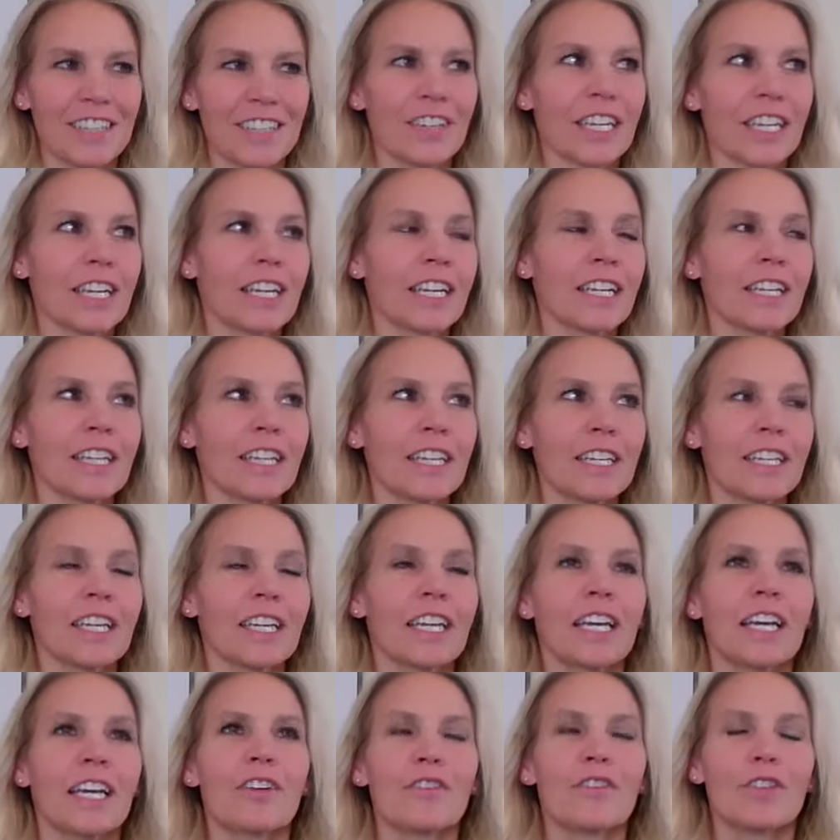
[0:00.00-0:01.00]
love it. And I think
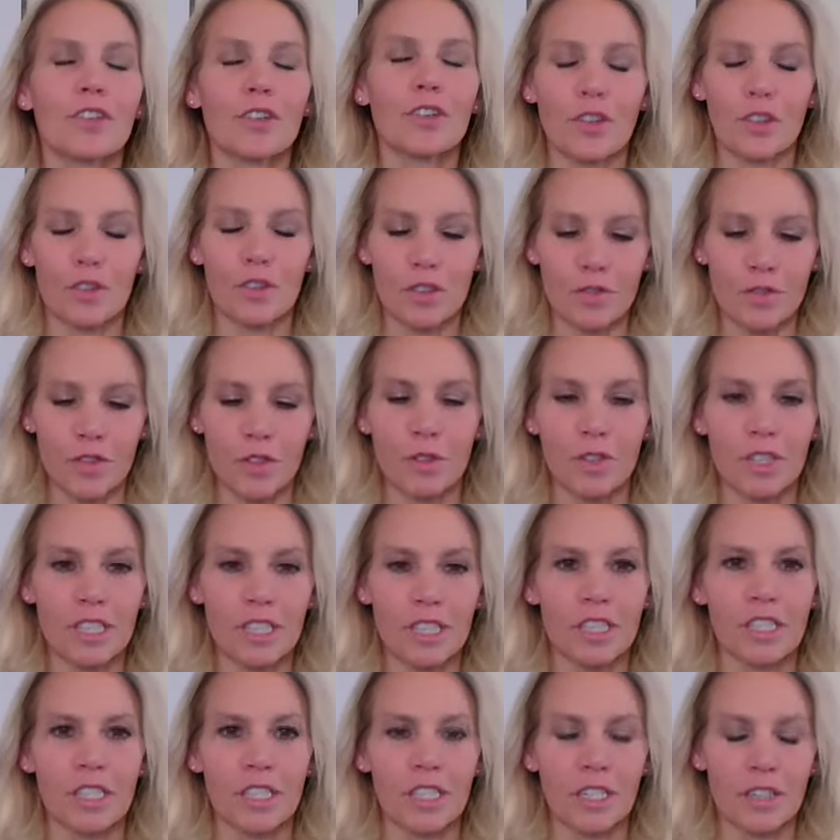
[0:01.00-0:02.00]
for those of you
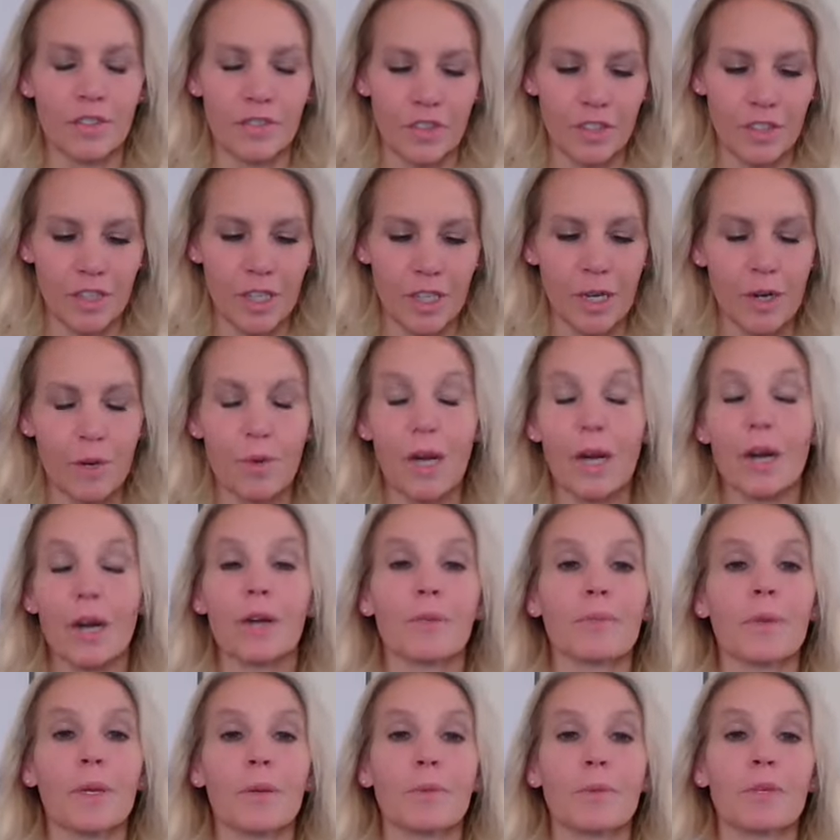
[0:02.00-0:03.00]
listening, if you're like, wow, I
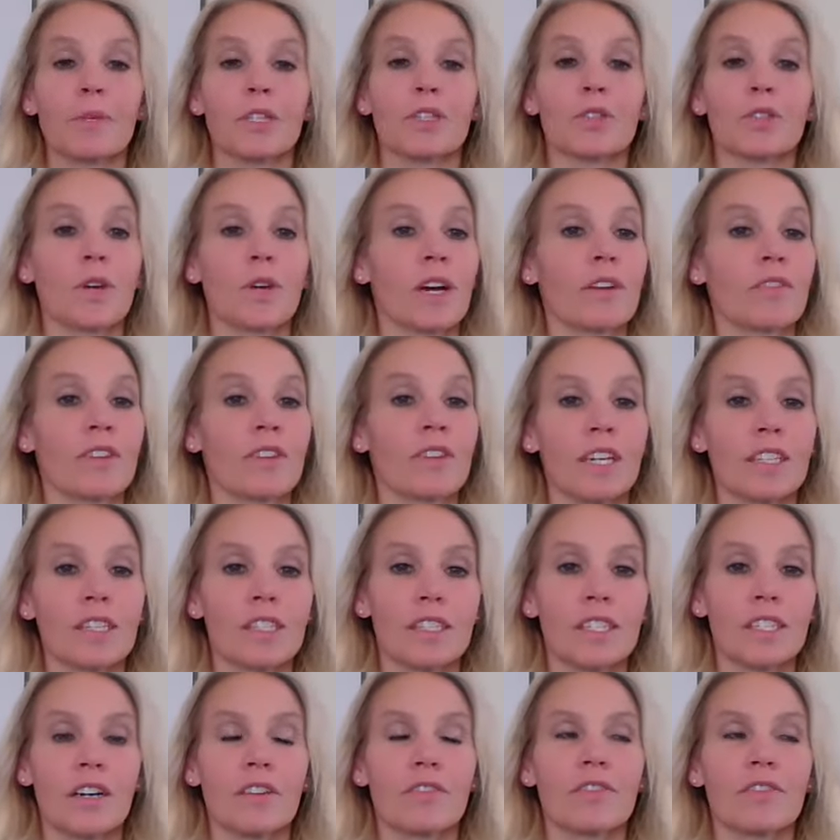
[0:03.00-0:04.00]
maybe do have gut
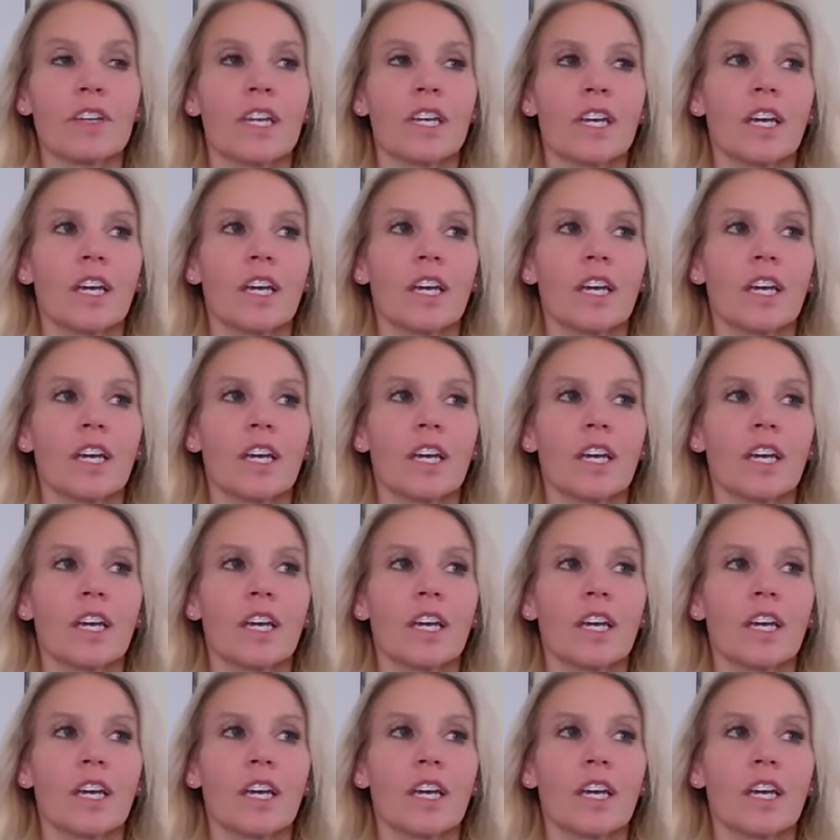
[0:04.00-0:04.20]
stuff.